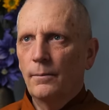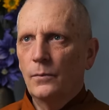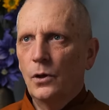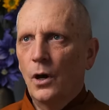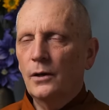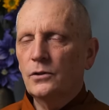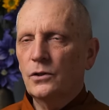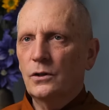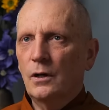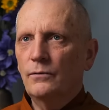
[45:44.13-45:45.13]
not
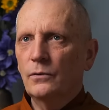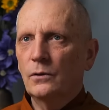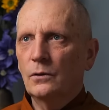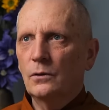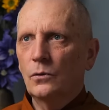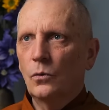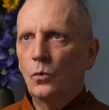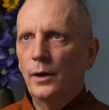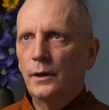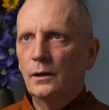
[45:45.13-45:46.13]
suffer
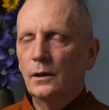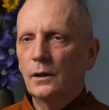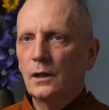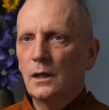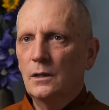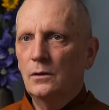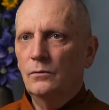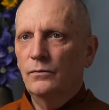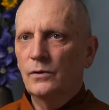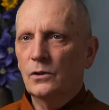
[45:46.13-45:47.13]
when
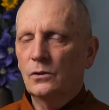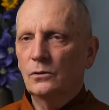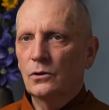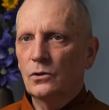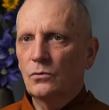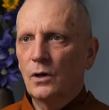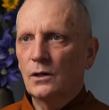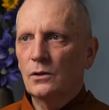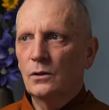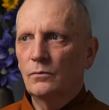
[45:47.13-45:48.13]
in physical
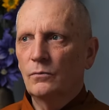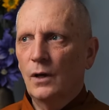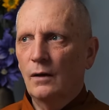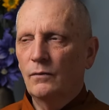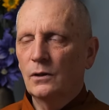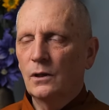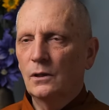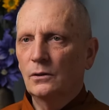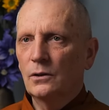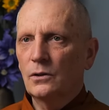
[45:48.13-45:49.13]
distress and having
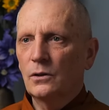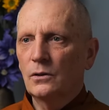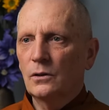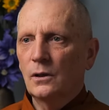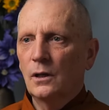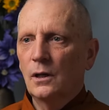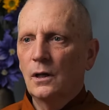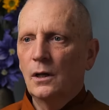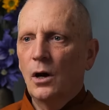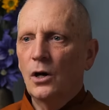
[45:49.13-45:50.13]
illnesses
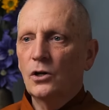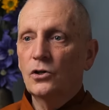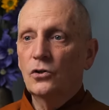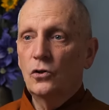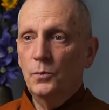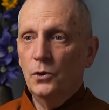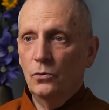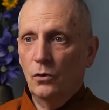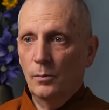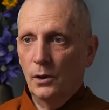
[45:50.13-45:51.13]
are super
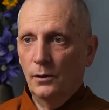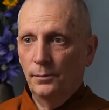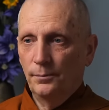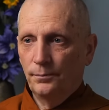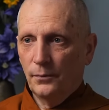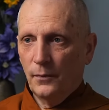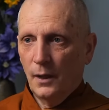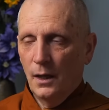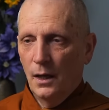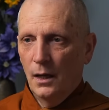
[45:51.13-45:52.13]
normal.
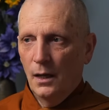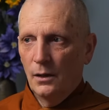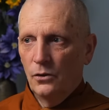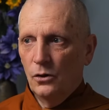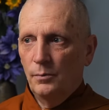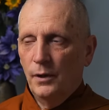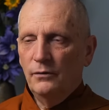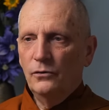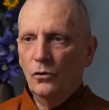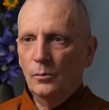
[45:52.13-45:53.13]
They're
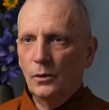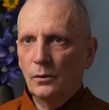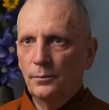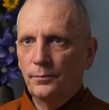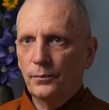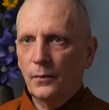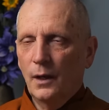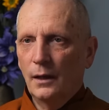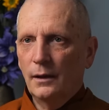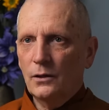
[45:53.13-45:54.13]
above normal,
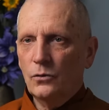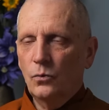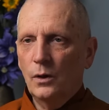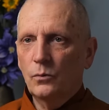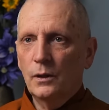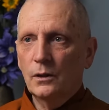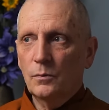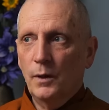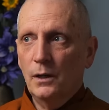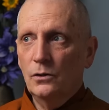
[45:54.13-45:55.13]
and that's what we
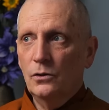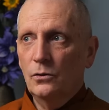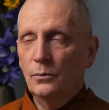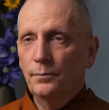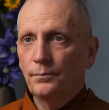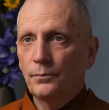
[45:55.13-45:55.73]
aspire to.